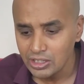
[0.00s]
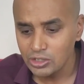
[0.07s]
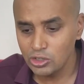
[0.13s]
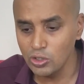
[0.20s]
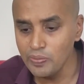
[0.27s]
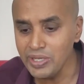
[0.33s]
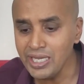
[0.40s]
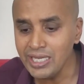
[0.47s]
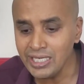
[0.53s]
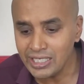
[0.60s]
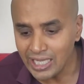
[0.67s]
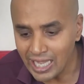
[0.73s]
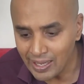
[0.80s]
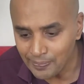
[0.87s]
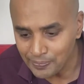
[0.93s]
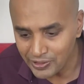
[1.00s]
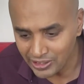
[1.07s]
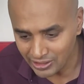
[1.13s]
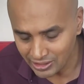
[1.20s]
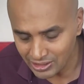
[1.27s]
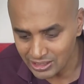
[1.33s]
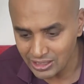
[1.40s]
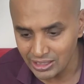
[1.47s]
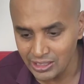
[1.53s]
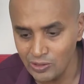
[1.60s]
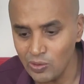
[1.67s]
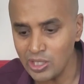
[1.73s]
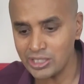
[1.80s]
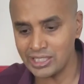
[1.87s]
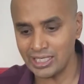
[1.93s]
to me, it appears
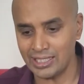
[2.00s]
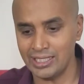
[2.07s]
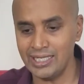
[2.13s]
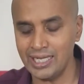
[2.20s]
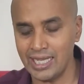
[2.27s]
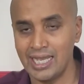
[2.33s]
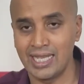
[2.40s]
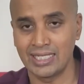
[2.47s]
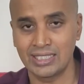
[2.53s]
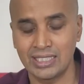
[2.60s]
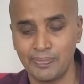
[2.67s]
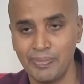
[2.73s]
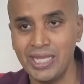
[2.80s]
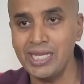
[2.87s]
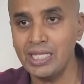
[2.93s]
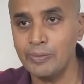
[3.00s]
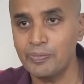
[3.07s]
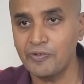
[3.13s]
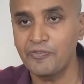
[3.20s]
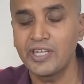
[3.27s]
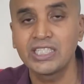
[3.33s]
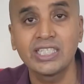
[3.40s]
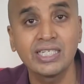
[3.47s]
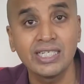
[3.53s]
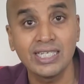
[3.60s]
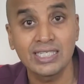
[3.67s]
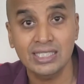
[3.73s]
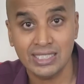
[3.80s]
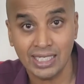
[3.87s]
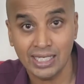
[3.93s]
you are telling us, the medical profession
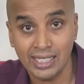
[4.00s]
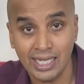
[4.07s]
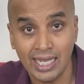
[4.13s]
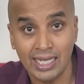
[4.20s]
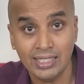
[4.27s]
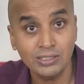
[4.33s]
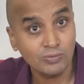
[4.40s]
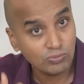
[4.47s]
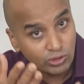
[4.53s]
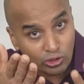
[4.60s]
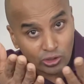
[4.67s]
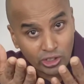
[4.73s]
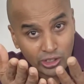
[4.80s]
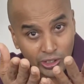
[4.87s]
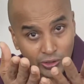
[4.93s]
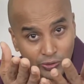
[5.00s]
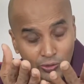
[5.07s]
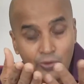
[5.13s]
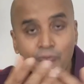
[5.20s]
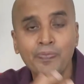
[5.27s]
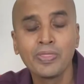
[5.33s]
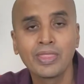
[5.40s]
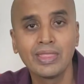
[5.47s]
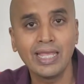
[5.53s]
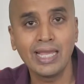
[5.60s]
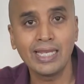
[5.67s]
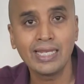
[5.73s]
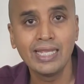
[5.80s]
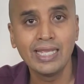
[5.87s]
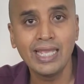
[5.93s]
is telling us to you
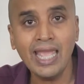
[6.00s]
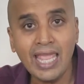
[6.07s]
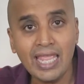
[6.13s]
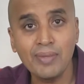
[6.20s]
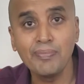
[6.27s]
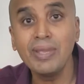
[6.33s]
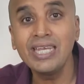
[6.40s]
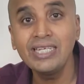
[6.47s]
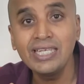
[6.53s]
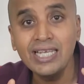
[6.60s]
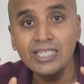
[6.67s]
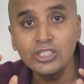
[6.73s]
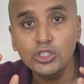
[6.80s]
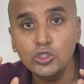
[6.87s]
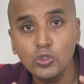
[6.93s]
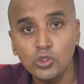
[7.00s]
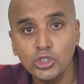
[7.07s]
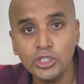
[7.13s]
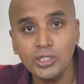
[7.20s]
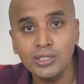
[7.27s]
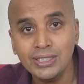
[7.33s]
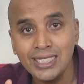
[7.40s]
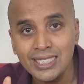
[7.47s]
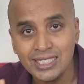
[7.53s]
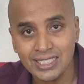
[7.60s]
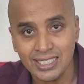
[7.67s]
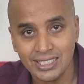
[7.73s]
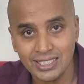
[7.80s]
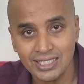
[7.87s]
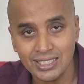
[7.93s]
that, hey, maintain social
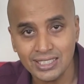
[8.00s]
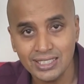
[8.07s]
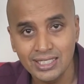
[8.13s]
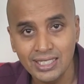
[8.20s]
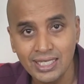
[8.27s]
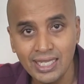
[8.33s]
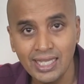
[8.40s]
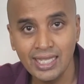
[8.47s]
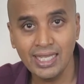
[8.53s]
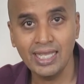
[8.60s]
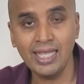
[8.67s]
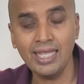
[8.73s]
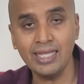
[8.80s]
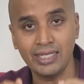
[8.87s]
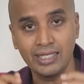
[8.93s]
distance. Hey,